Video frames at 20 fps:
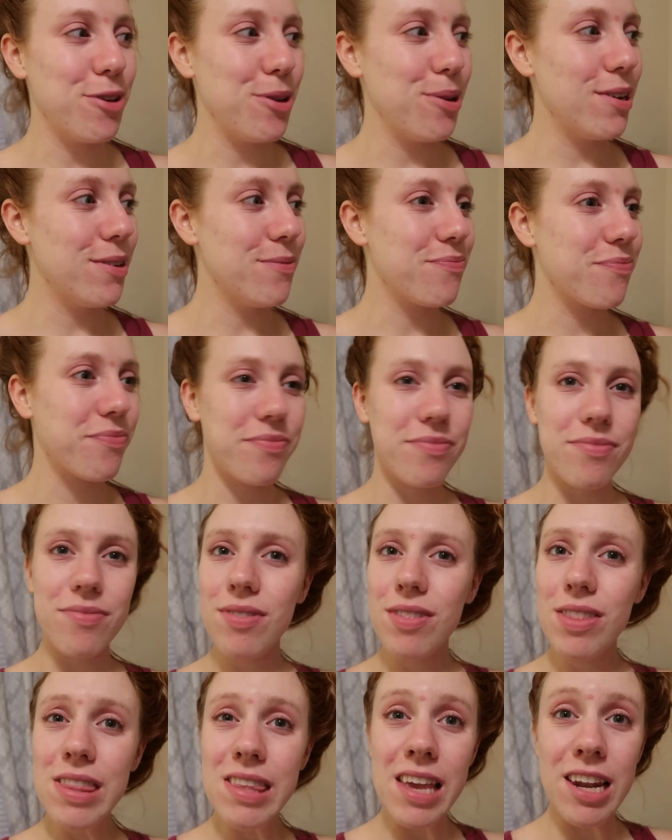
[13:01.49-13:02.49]
food,
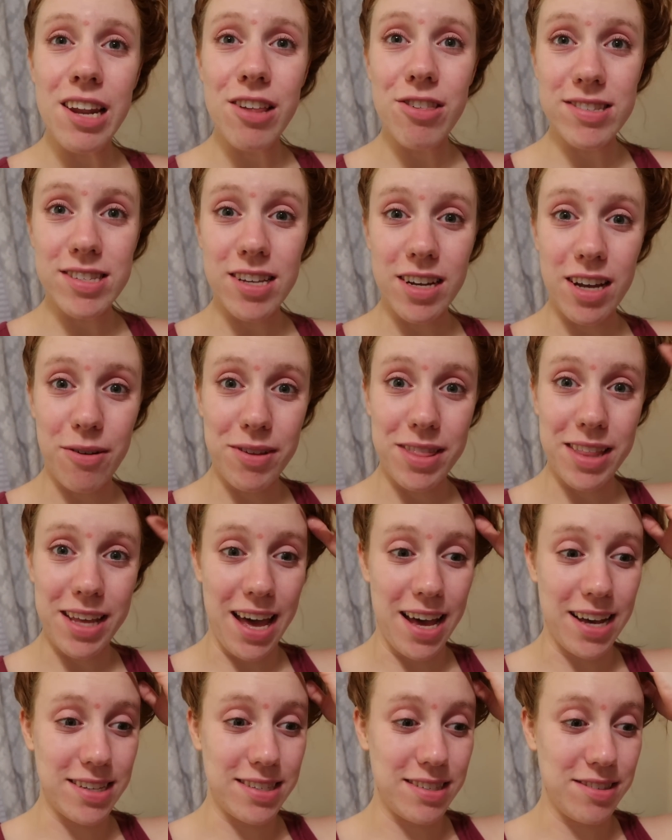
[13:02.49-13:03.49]
and I just hung out with the
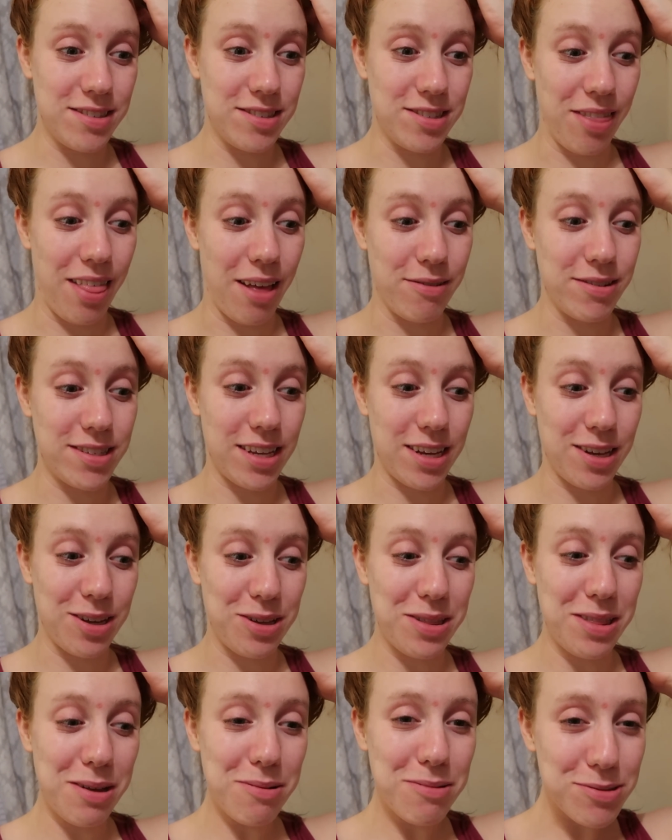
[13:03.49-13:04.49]
cast. So that was
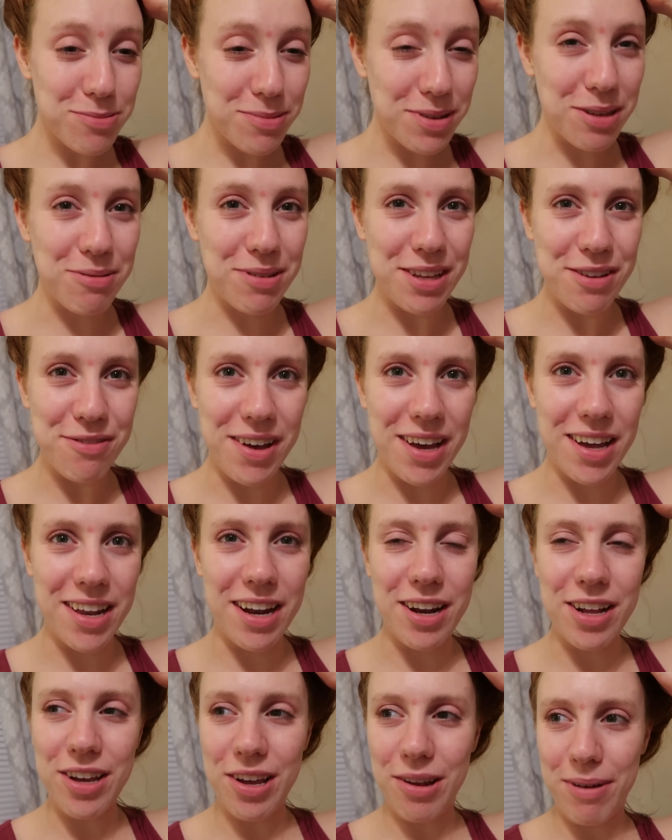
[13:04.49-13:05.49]
like, that was really, really fun
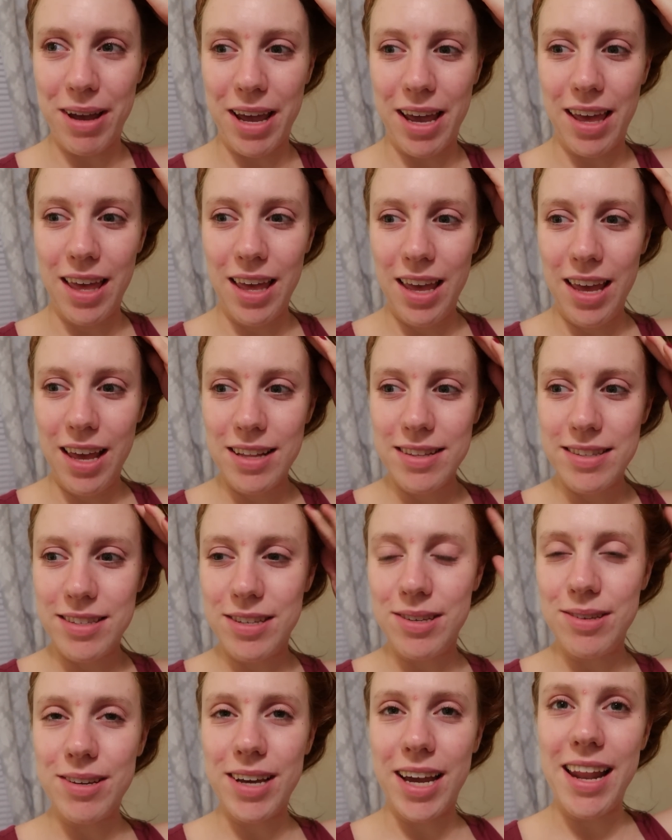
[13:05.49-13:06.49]
and a good way
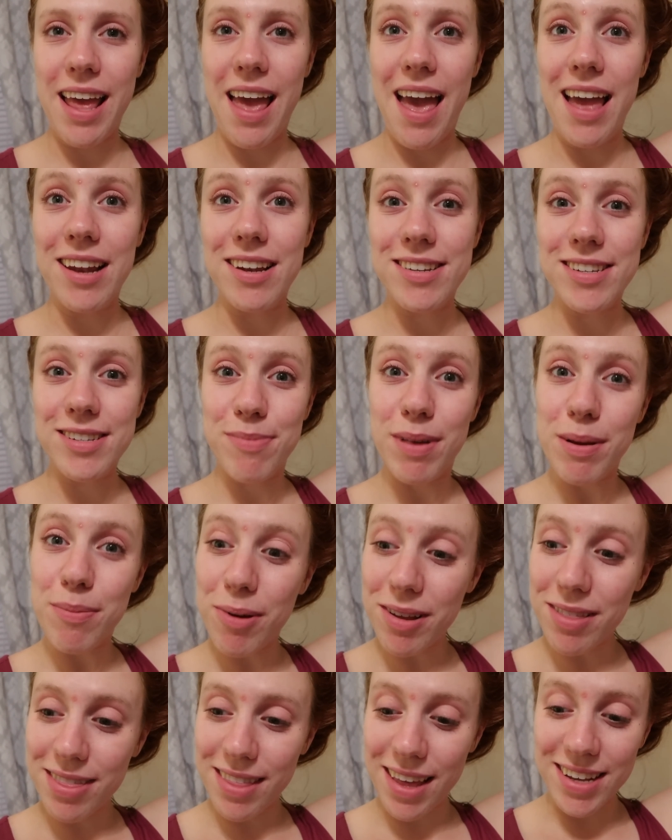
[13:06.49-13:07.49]
to kind of end my
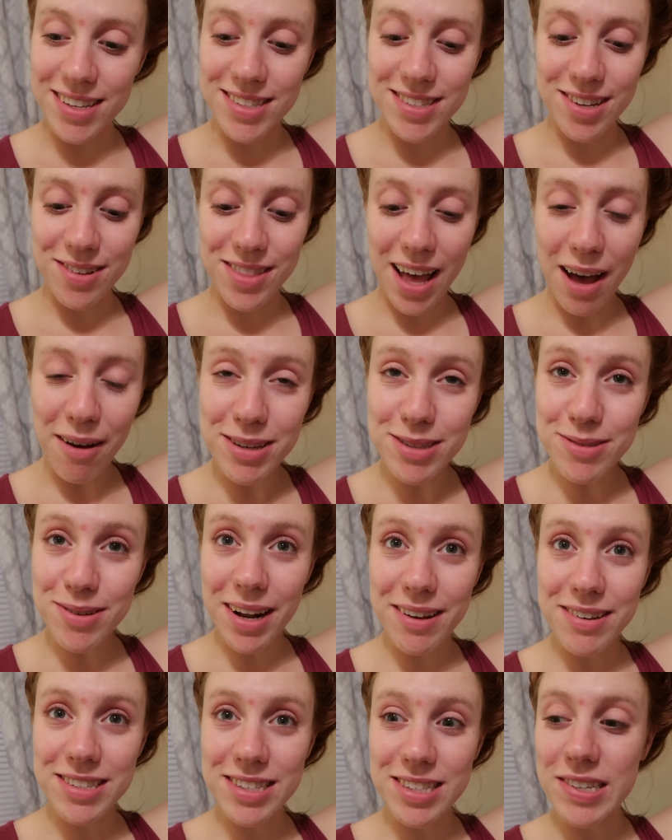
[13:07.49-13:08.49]
birthday. So that was
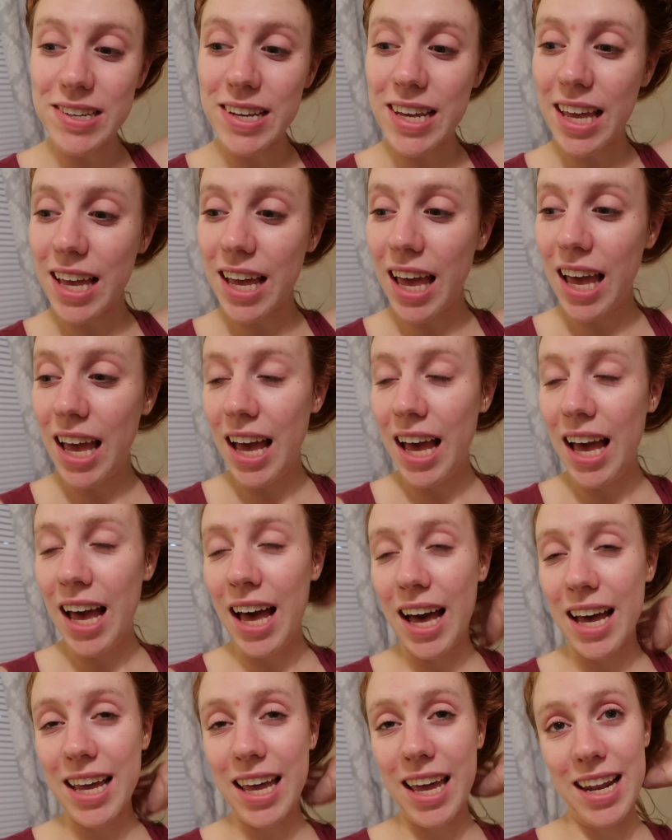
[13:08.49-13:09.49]
what I was doing.
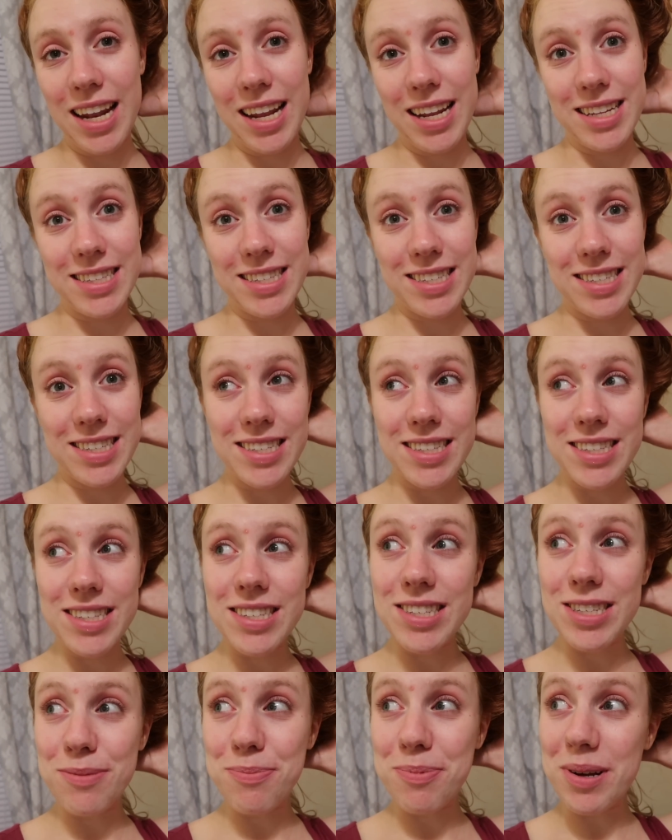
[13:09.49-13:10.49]
Again, it's
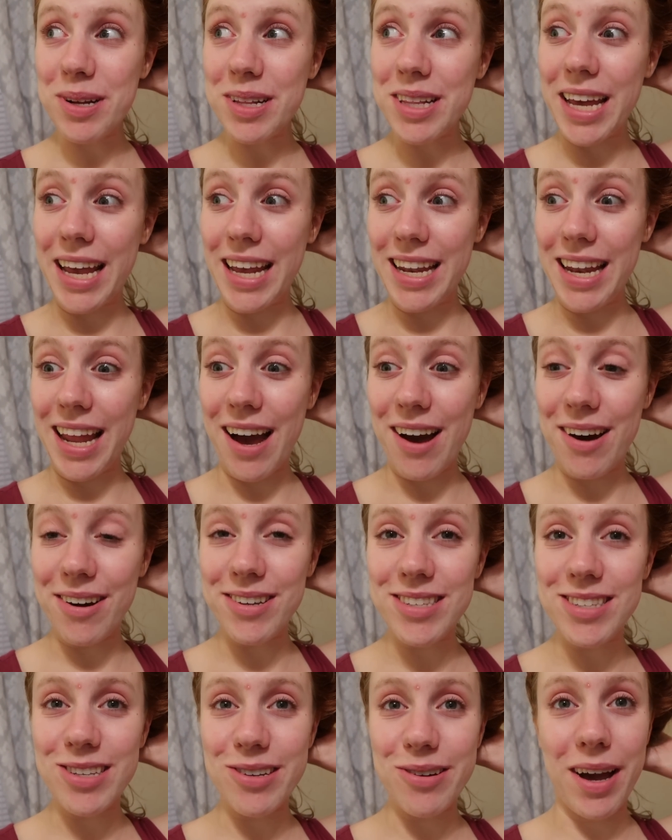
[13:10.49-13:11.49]
super late now,
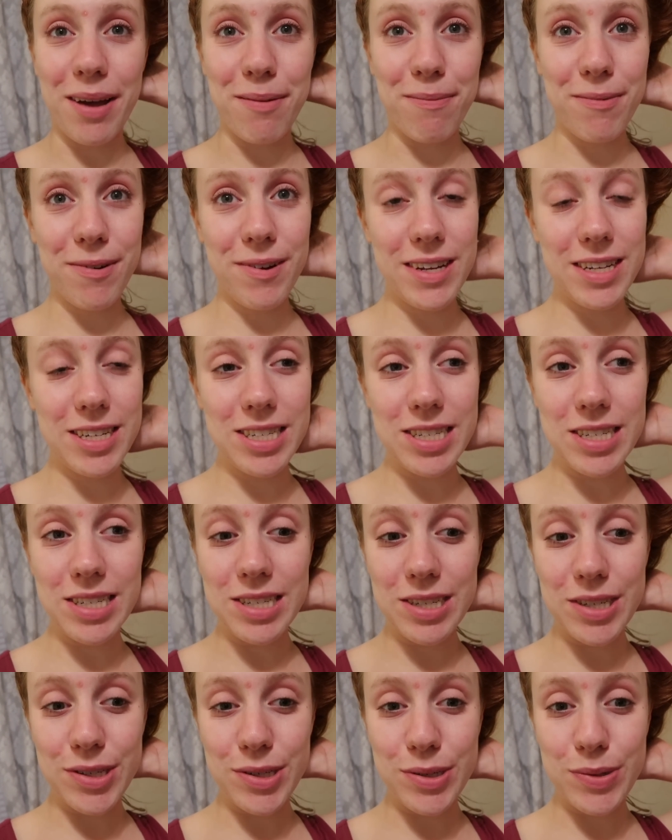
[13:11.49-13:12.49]
so I'm going
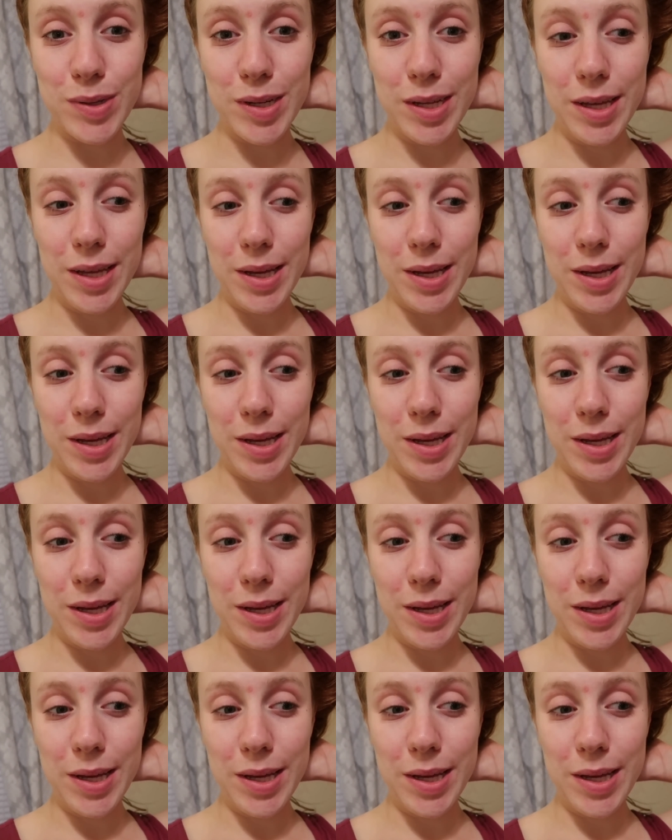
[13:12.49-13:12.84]
to